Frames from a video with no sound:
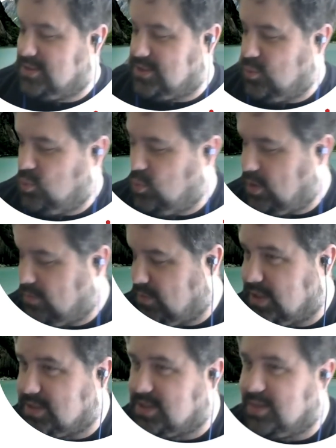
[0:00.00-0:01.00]
So whoever
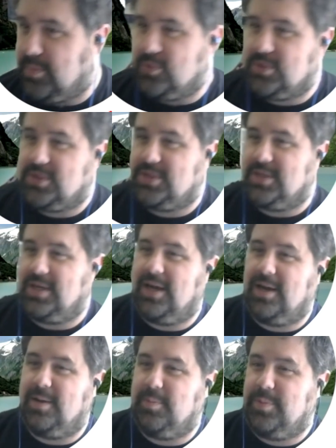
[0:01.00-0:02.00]
gets the most
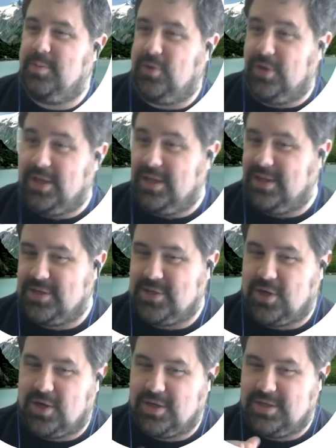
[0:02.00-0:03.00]
people in their
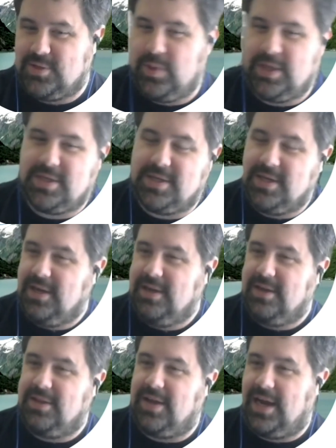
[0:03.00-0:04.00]
talk to tweet
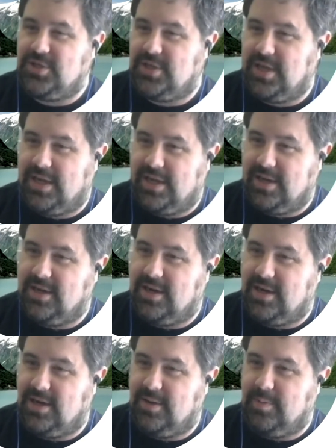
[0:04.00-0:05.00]
the hashtag
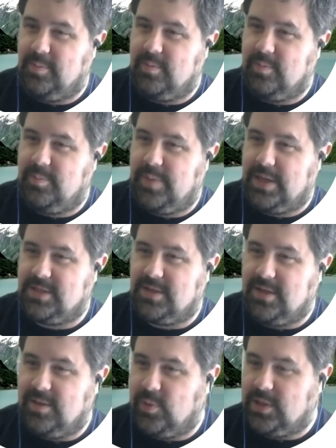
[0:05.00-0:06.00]

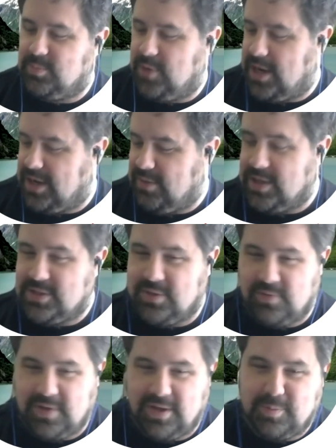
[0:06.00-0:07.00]
basically wins bragging rights
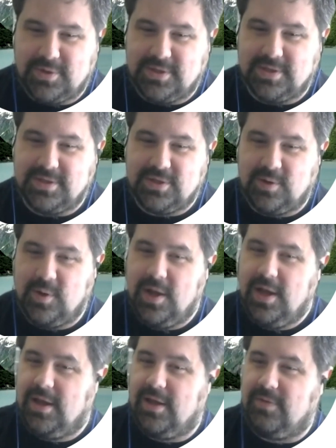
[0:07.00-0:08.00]
over the other person. So
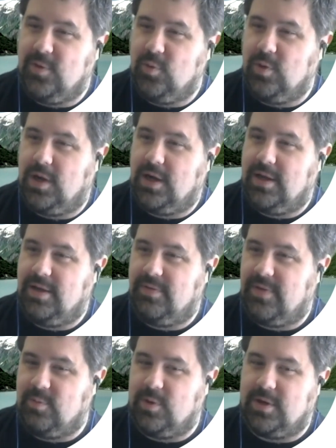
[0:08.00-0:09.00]
if
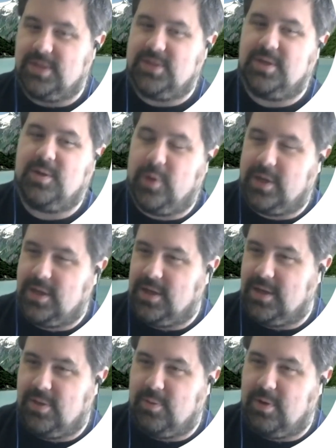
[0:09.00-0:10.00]
everyone could quick
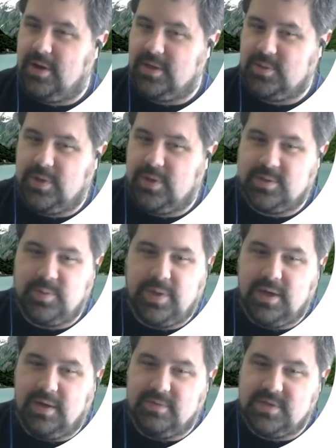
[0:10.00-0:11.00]
throw out a Twitter
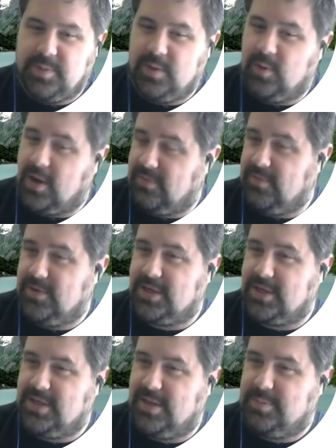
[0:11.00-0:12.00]
tweet of Spiewak for
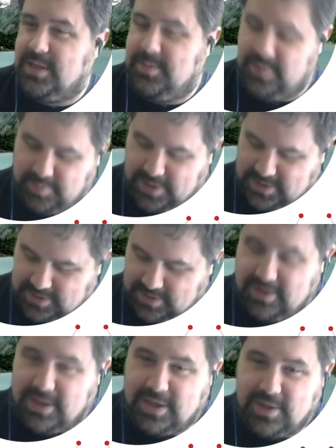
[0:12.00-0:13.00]
duck types, that'd be amazing.
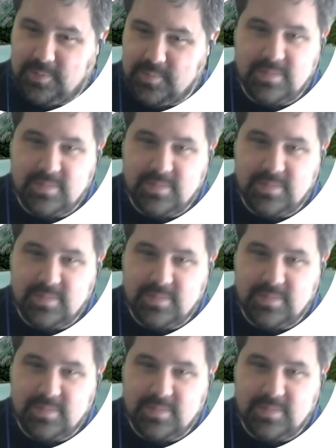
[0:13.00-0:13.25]
Thank you.